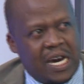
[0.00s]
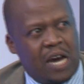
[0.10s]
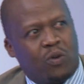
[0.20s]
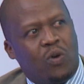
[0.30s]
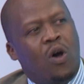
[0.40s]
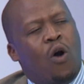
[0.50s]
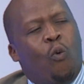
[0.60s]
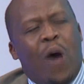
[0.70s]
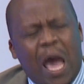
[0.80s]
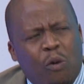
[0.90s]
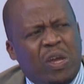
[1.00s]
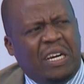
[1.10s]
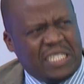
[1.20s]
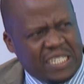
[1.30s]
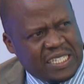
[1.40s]
Carol, why are we
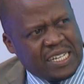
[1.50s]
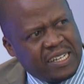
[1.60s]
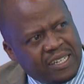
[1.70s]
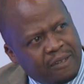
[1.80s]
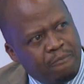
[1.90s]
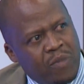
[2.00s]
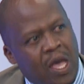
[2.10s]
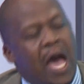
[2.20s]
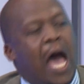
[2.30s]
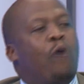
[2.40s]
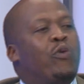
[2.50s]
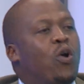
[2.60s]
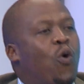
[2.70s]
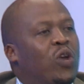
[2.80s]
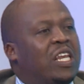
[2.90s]
registering? Are we
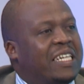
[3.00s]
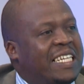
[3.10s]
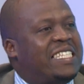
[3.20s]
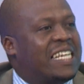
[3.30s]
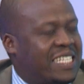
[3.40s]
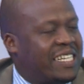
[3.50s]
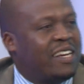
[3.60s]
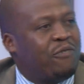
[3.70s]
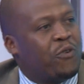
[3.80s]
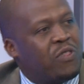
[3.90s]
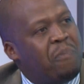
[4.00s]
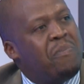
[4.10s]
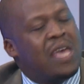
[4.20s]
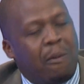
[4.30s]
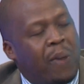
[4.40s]
only registering for the
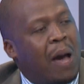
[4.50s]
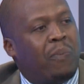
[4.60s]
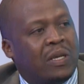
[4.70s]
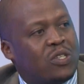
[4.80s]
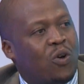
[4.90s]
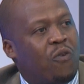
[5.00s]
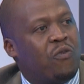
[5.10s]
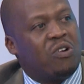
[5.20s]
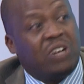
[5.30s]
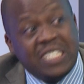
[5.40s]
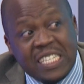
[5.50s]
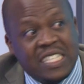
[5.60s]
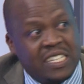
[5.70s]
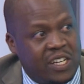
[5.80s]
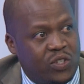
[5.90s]
mere purpose of
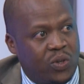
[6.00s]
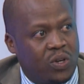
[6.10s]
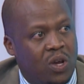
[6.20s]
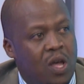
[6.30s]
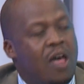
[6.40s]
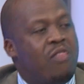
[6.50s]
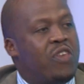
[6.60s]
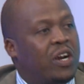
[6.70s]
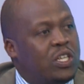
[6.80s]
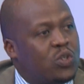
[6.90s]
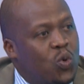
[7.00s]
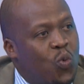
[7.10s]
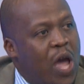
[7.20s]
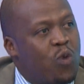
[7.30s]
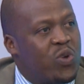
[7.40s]
registration? The reason
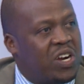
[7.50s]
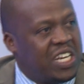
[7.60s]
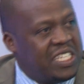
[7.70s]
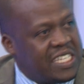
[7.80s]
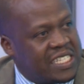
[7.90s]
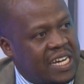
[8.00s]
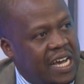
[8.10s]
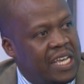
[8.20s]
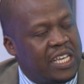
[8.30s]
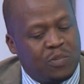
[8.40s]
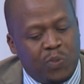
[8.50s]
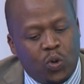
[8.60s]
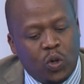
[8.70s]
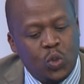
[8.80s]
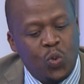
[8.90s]
why we register is
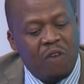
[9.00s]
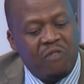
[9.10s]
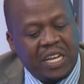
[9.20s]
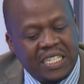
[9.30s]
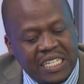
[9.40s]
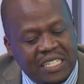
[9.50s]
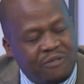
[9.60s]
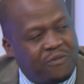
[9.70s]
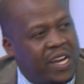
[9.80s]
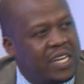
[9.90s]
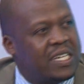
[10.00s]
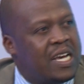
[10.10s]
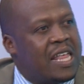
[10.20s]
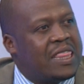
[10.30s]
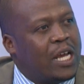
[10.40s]
because we have identified
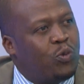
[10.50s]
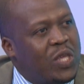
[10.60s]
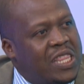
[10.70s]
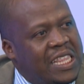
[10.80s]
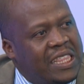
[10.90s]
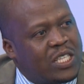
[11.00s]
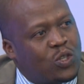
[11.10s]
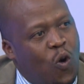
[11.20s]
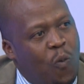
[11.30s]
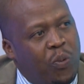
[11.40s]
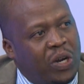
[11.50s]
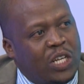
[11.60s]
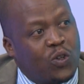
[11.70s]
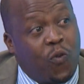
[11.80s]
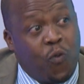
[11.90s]
that within this
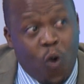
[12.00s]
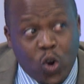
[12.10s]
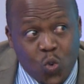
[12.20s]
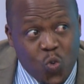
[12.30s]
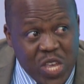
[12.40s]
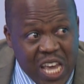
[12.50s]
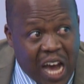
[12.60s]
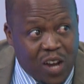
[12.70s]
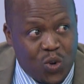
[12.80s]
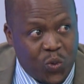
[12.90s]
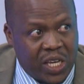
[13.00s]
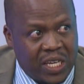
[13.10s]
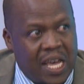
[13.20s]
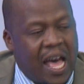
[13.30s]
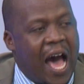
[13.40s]
component of what we are doing
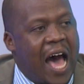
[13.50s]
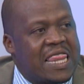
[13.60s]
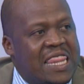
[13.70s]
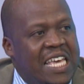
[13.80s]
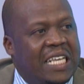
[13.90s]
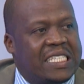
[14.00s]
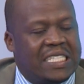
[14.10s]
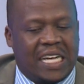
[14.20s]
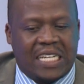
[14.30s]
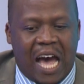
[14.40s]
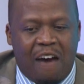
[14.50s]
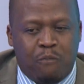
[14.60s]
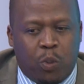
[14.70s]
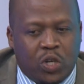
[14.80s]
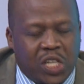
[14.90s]
are things that
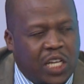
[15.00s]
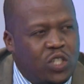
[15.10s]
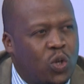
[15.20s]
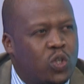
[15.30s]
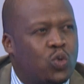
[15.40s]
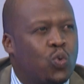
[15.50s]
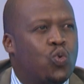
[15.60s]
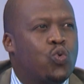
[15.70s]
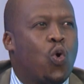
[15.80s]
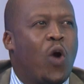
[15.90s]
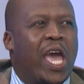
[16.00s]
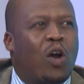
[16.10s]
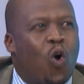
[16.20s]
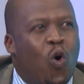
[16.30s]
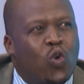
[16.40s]
have potentials to grow
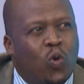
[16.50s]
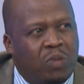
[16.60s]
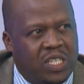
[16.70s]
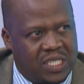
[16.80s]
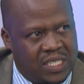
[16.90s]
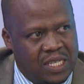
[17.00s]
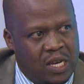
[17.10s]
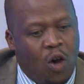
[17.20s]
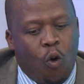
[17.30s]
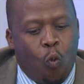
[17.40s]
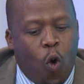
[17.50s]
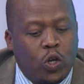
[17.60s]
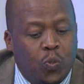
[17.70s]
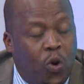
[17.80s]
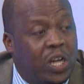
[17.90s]
economies.
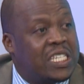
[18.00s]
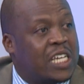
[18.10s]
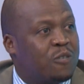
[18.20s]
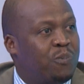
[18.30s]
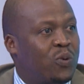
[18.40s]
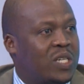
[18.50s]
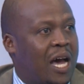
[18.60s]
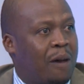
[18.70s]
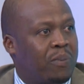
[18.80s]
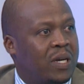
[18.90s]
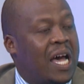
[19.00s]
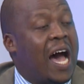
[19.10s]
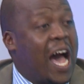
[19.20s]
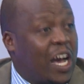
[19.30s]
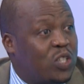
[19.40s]
What Morris has put up,
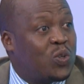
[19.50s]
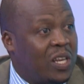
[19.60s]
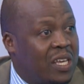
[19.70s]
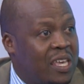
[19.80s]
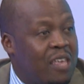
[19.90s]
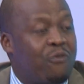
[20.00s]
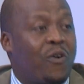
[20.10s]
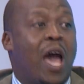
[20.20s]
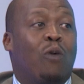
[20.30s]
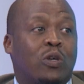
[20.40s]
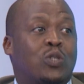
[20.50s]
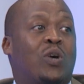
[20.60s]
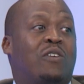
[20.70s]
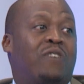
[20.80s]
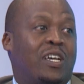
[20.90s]
actually, if I was to
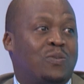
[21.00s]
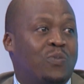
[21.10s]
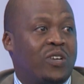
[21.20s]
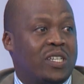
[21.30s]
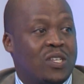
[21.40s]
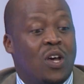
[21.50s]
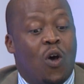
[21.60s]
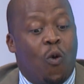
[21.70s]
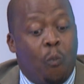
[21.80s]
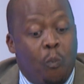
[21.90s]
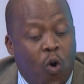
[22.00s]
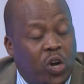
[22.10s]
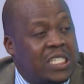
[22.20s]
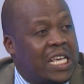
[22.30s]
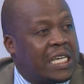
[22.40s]
advise Morris,
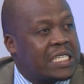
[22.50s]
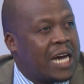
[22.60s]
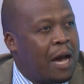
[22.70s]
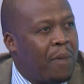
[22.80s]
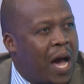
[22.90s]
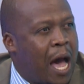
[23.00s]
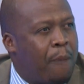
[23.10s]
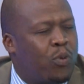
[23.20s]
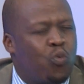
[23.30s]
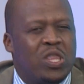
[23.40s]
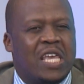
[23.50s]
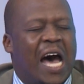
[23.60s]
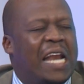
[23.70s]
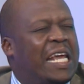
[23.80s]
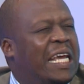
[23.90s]
Morris has come up with
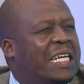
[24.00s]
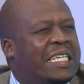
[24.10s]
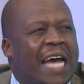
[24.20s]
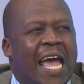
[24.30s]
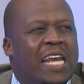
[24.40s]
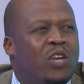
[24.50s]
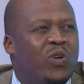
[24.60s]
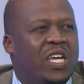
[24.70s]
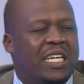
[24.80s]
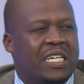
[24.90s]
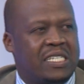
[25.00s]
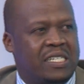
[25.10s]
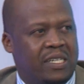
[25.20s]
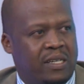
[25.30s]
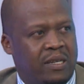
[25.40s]
an entire new industry.